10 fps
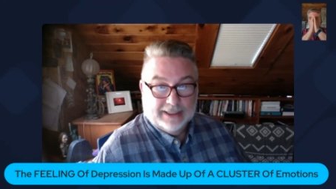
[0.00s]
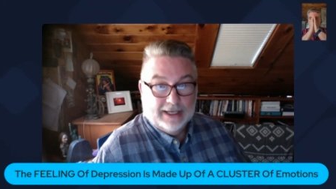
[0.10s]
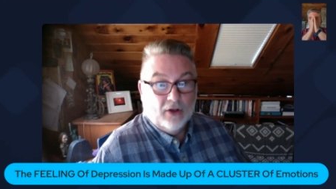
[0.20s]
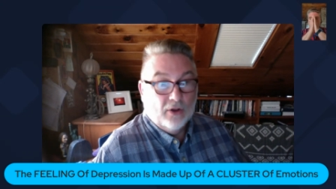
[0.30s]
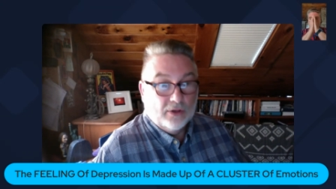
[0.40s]

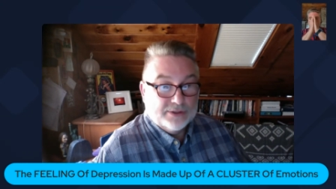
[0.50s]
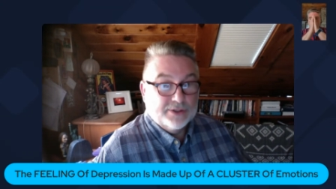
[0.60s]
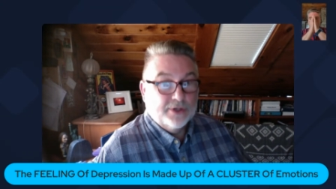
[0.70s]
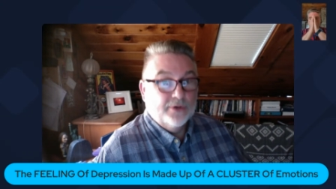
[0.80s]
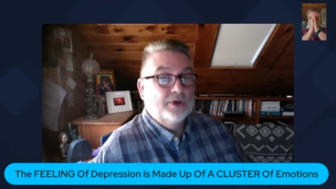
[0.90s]

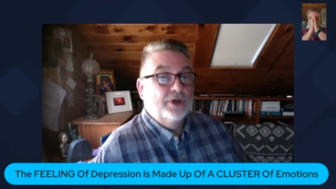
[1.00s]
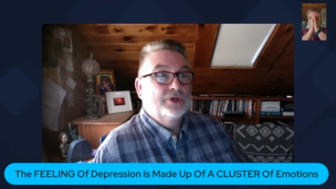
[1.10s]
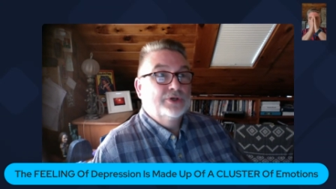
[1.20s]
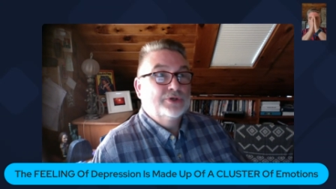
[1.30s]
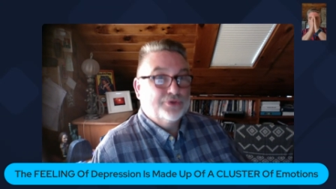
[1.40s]
also
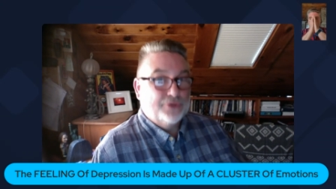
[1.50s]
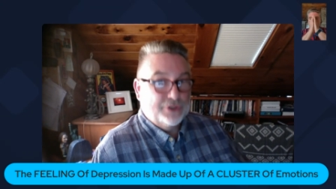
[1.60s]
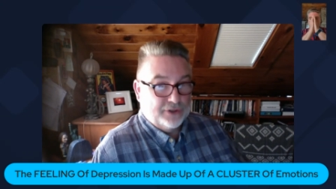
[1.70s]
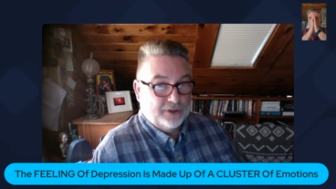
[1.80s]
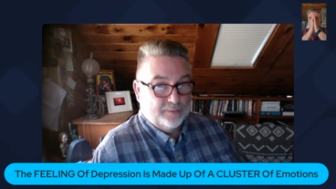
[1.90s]

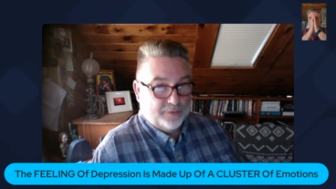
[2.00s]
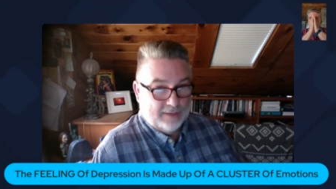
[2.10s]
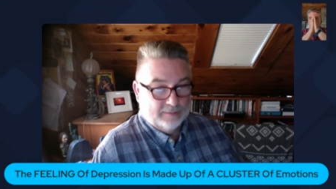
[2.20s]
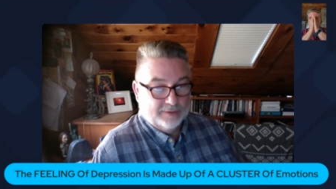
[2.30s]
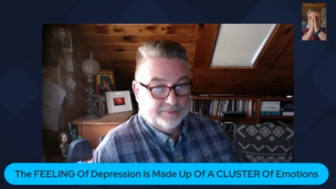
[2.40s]
nutritional
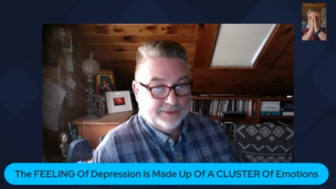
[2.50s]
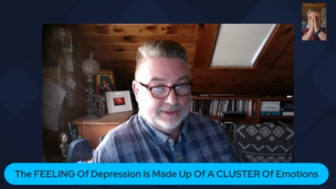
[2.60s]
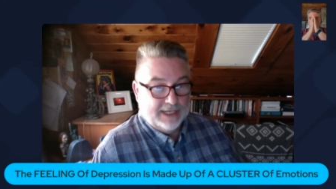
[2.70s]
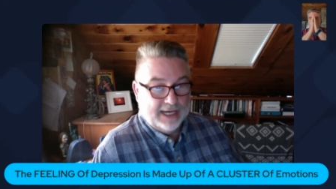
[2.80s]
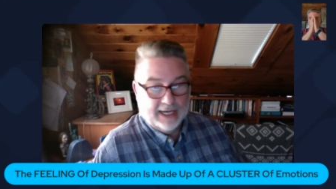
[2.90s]

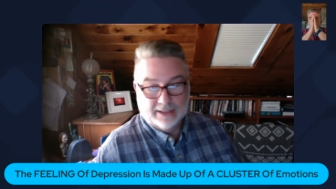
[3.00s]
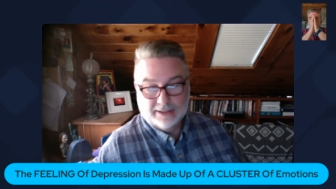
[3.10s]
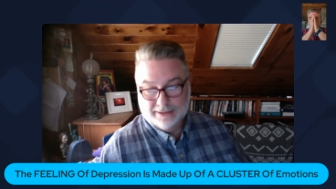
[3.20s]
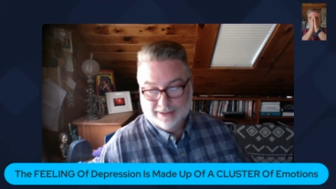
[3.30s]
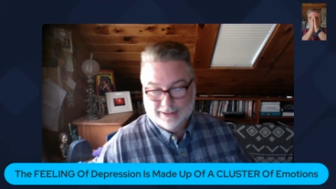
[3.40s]
problems, and
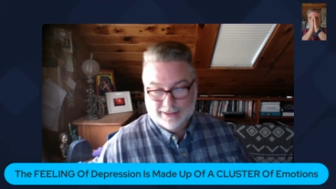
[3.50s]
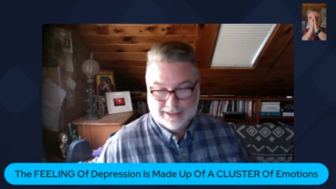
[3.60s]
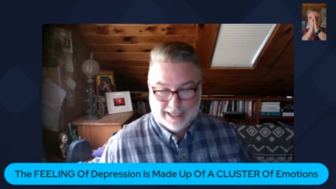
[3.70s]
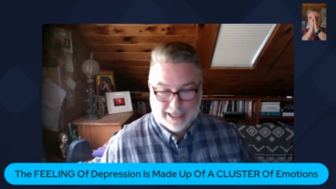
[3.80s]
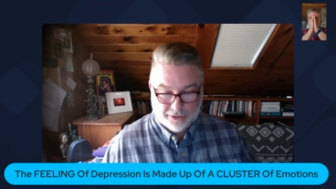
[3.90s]

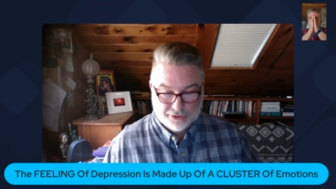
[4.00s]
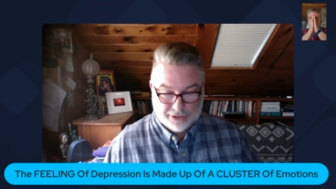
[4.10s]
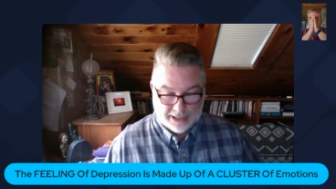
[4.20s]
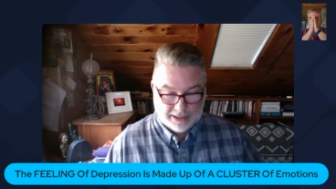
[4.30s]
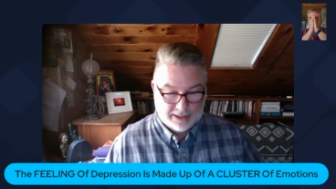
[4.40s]

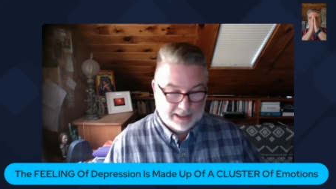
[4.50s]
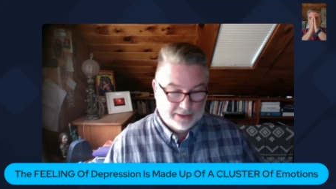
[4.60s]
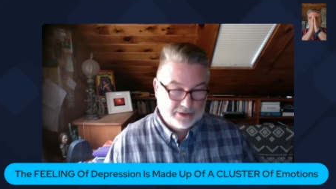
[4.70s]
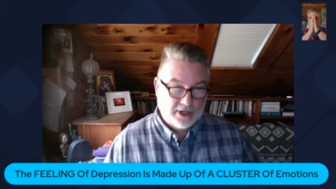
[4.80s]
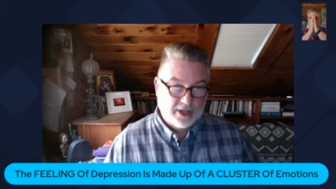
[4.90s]
energetic
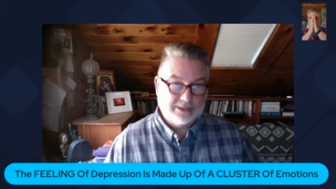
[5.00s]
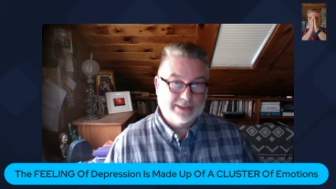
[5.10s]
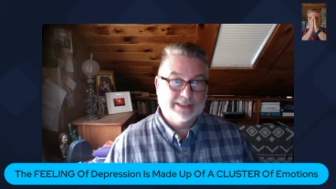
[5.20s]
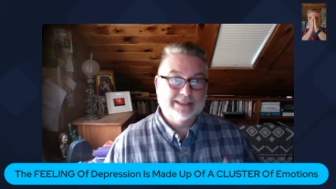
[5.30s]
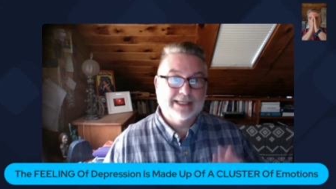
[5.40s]
and
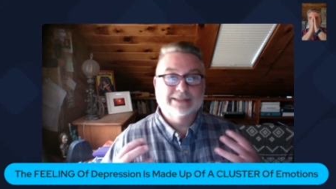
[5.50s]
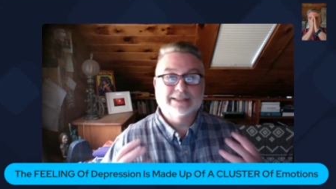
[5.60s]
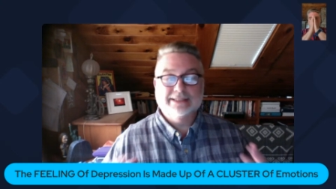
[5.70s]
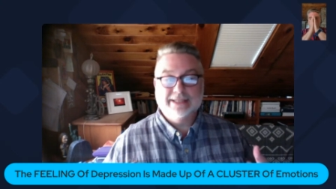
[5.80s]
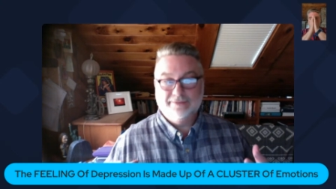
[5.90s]
toxic
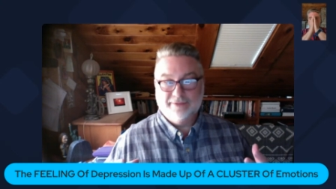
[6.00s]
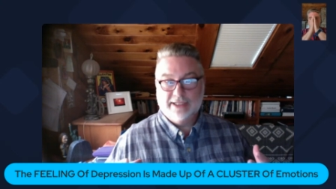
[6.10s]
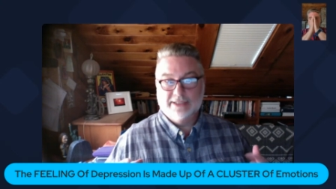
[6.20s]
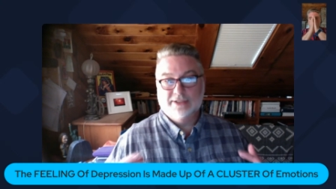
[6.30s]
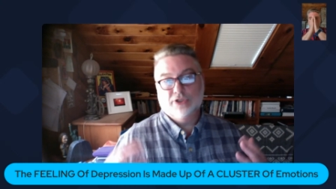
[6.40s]

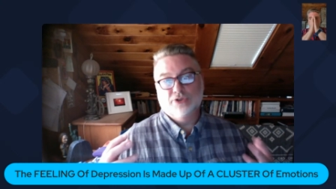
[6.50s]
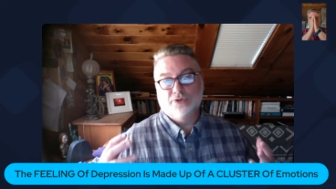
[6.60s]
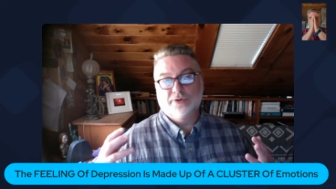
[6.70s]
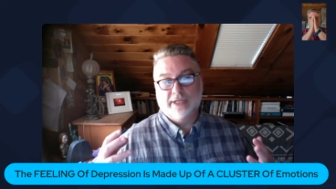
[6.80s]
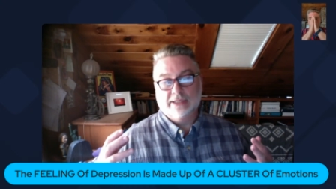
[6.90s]
sensitivities
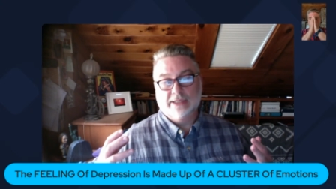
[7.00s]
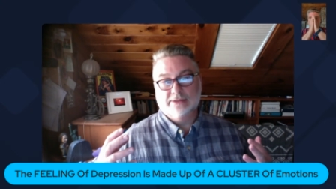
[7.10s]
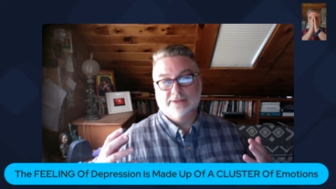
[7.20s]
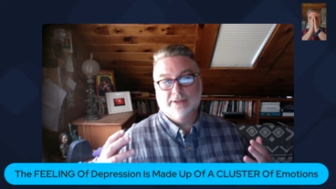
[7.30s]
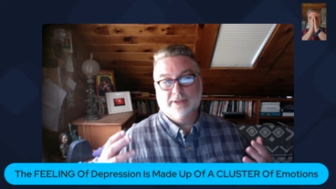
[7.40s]
to
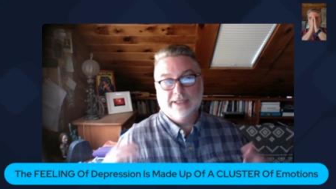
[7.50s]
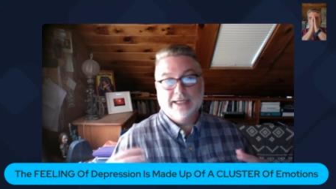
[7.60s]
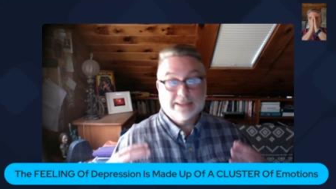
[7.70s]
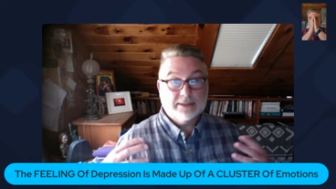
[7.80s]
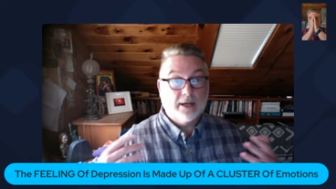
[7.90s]
things.
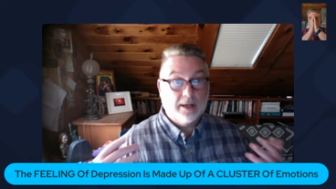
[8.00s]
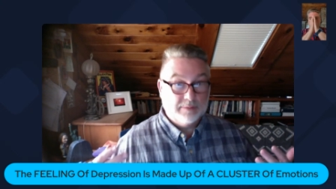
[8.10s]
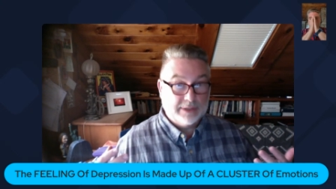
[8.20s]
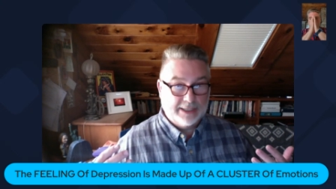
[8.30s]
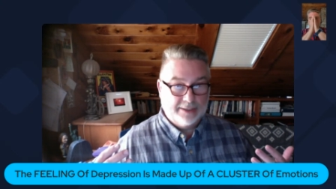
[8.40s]
It's complicated.